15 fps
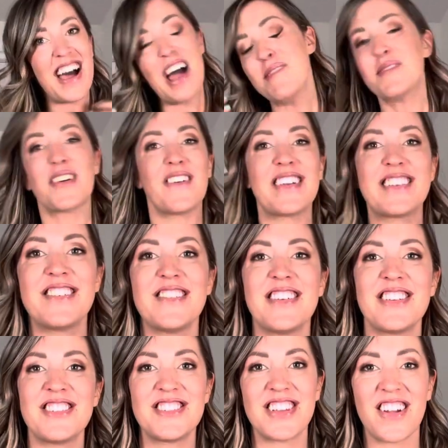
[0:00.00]
I'm going to
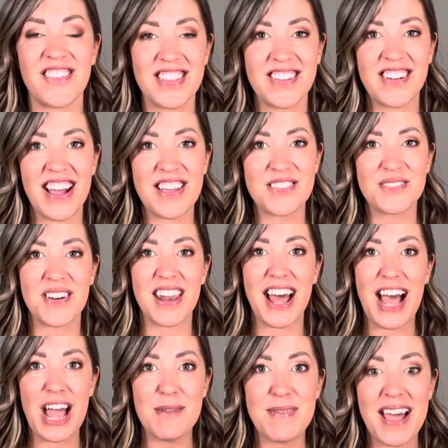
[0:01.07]
share with you guys what
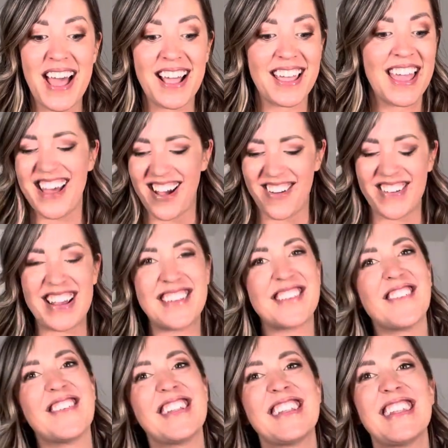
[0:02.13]
I pack. All right,
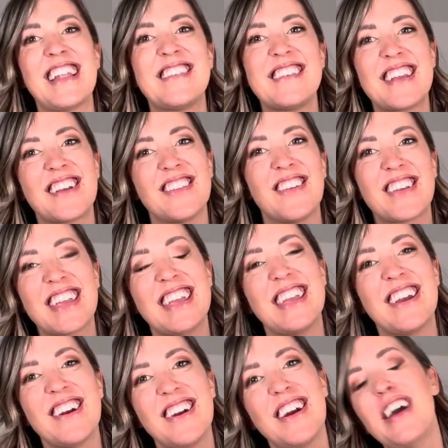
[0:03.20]
so let's take a look
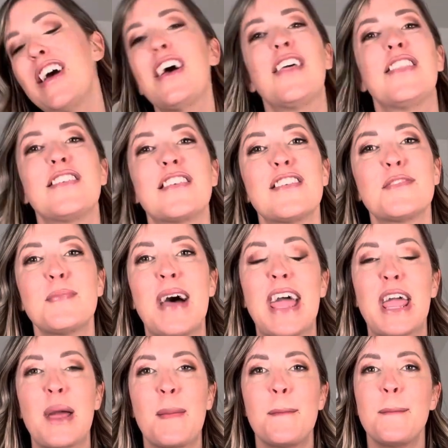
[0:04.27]
here. This is
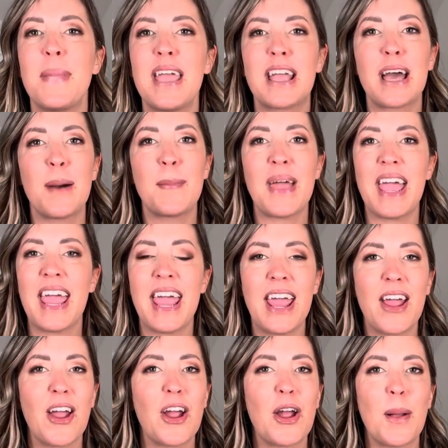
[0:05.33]
my makeup,
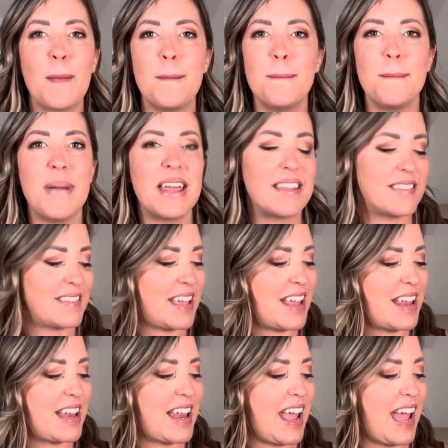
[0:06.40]
hair,
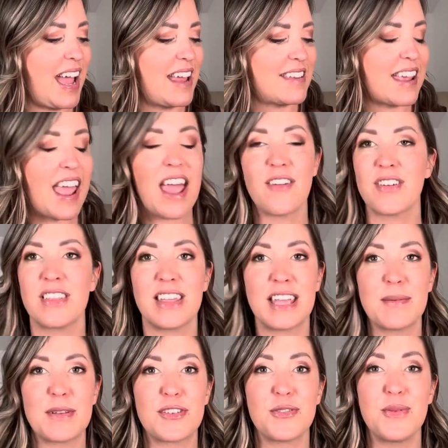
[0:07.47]
medicine, and everything
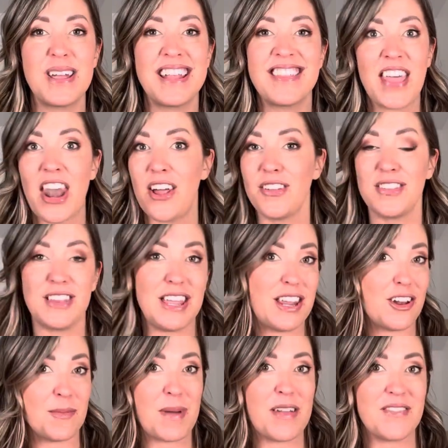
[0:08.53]
in between that I'll need
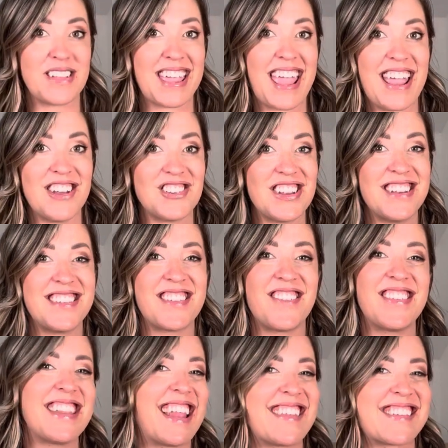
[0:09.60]
on my vacation.
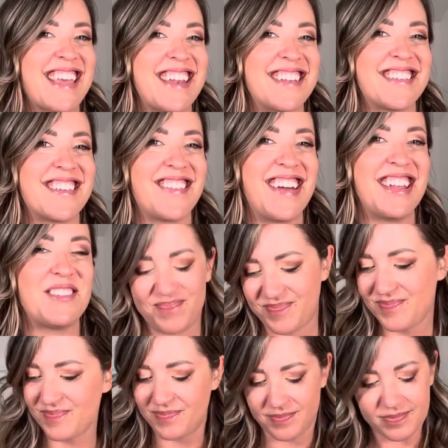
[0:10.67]
So let's get into it.
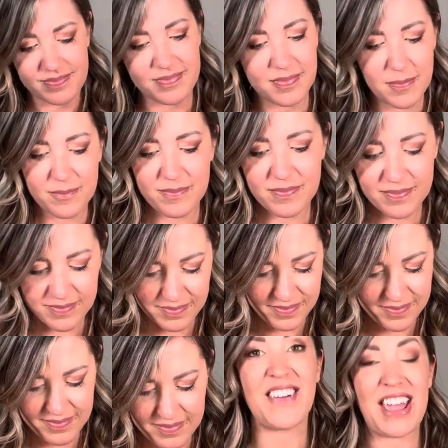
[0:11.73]

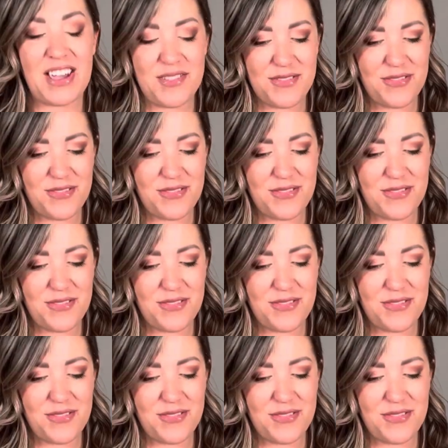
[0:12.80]
Okay,